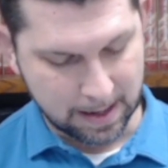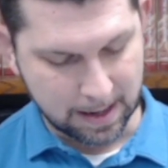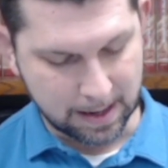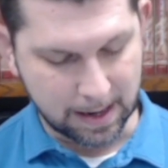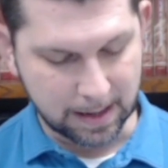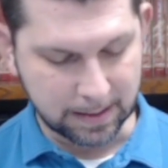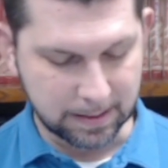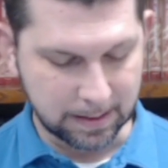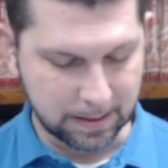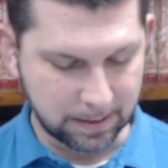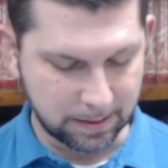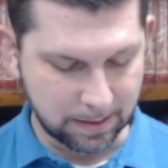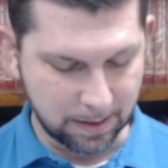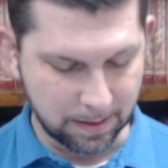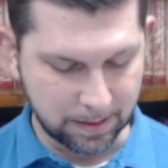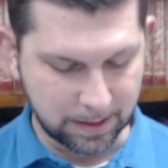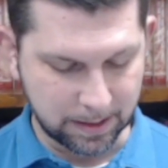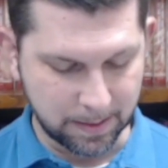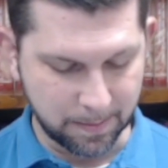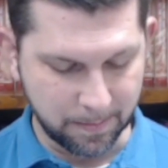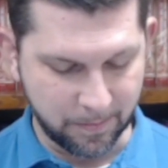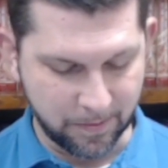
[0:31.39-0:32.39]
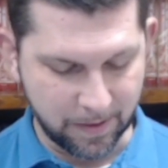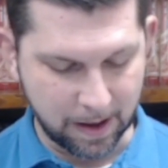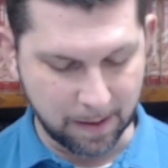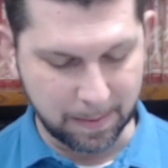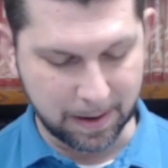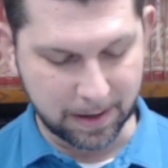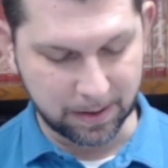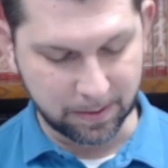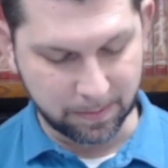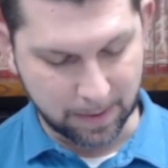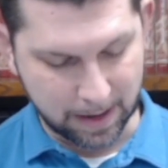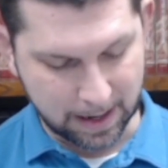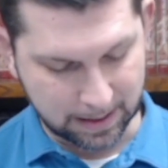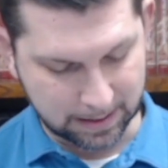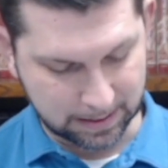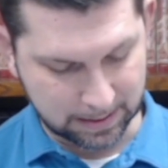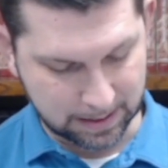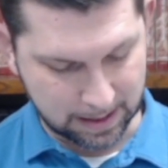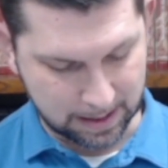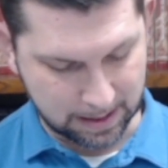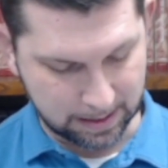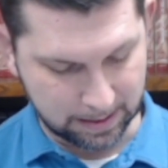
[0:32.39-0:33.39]
and as he sowed, some fell by the
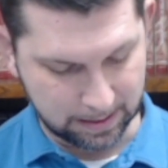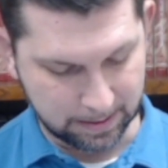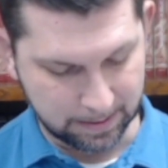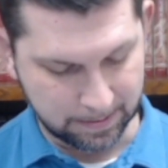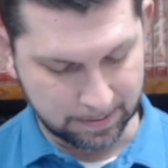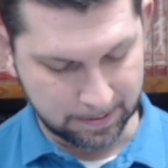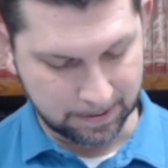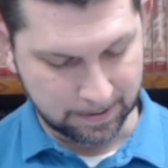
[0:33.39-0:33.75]
wayside.